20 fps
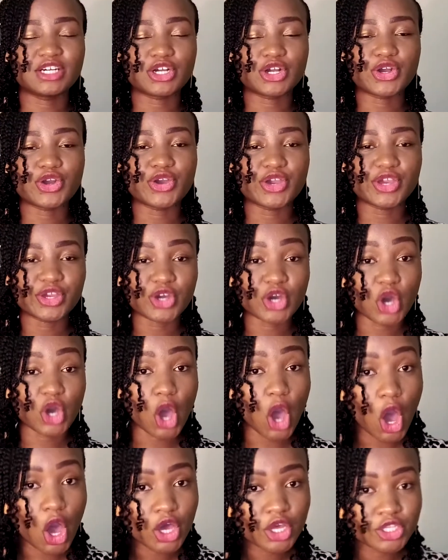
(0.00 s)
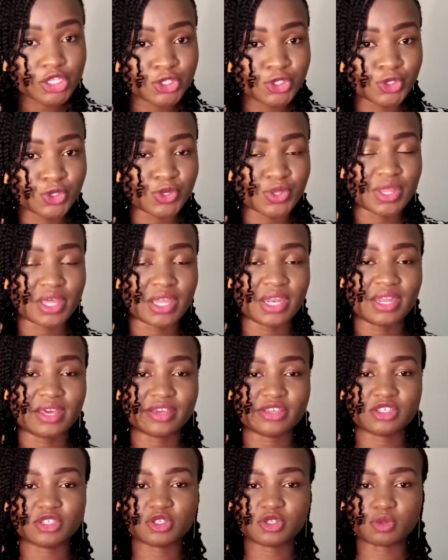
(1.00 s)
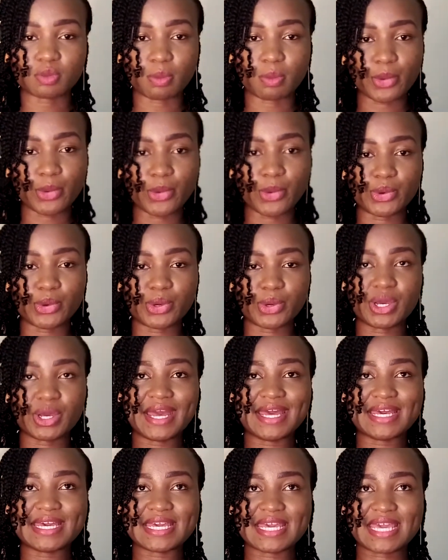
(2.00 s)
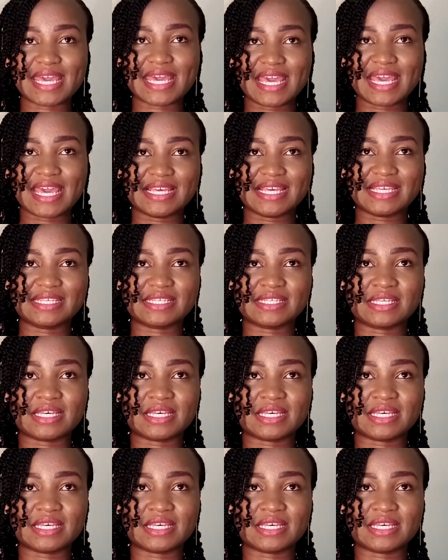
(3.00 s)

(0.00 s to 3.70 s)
Going on to the next spunk is